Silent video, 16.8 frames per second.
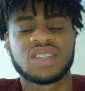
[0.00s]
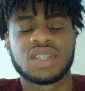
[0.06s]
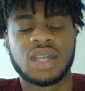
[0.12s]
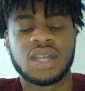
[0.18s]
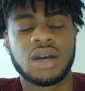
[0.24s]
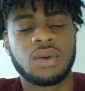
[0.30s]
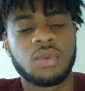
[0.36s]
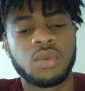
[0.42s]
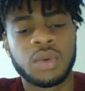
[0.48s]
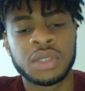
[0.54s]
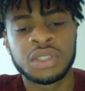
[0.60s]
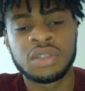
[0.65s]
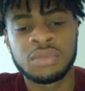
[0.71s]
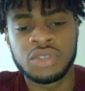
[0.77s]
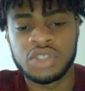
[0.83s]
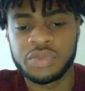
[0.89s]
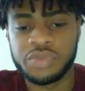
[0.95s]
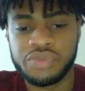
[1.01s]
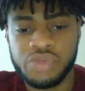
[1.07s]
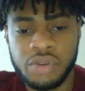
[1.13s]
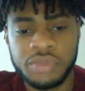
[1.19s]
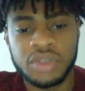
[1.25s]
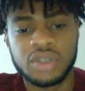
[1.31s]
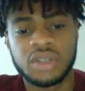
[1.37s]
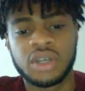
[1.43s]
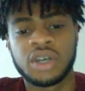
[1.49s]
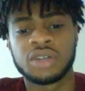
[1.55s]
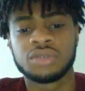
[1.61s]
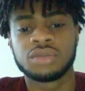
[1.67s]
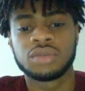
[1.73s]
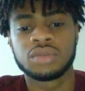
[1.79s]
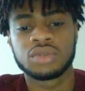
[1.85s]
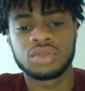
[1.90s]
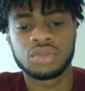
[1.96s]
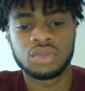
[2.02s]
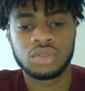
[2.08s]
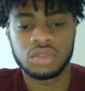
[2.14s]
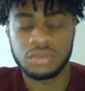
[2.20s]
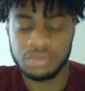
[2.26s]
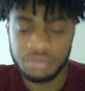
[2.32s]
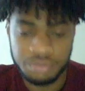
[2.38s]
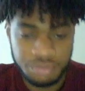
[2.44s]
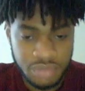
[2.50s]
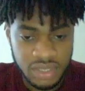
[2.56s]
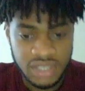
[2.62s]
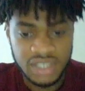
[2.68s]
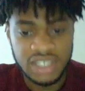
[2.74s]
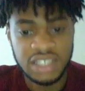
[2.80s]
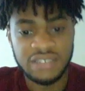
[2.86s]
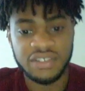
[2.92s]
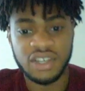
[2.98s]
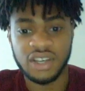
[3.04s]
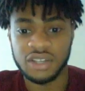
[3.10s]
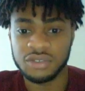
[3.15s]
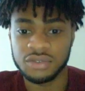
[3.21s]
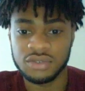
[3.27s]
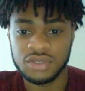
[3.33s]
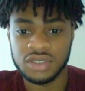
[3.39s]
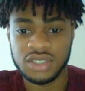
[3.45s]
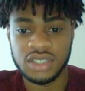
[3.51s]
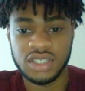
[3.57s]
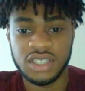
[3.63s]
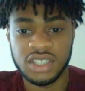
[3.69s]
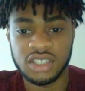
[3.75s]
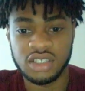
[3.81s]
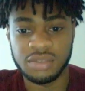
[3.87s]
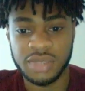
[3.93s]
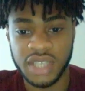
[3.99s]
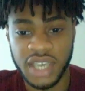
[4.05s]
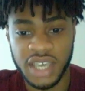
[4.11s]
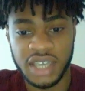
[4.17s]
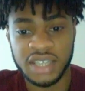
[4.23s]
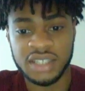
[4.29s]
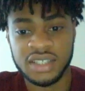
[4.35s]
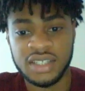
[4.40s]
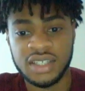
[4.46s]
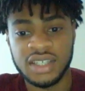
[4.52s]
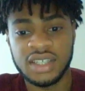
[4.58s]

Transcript: Now, one of the most prominent hurdles or perceived hurdles to economic aid